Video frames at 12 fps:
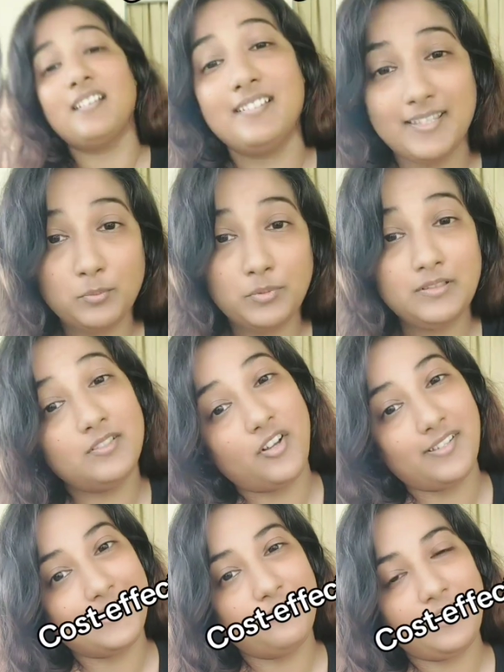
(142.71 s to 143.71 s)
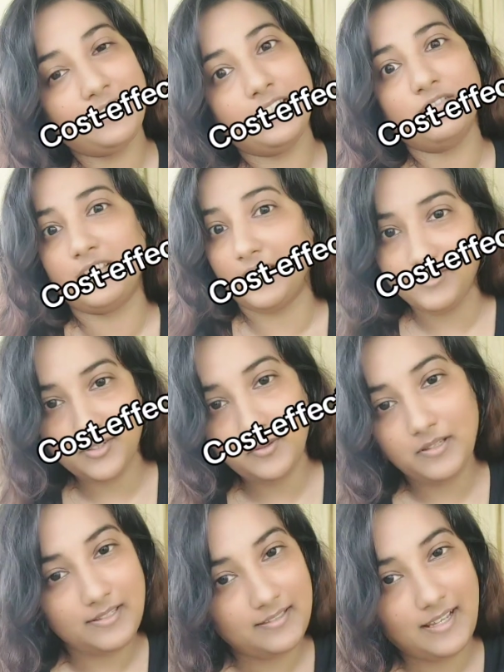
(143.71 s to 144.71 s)
Simple, cost effective, gets you
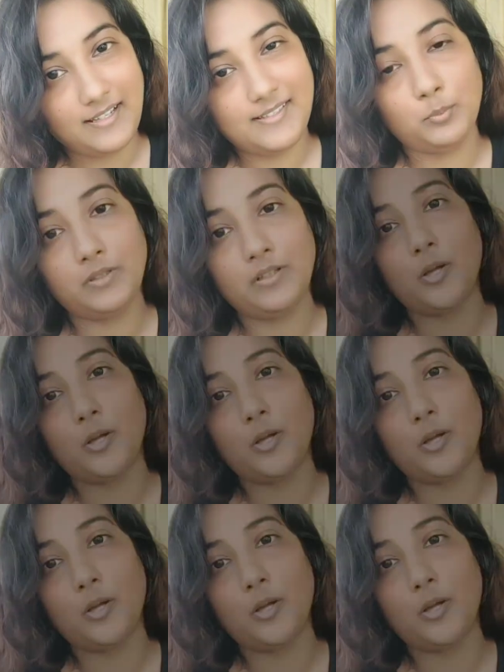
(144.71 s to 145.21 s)
into a nice simple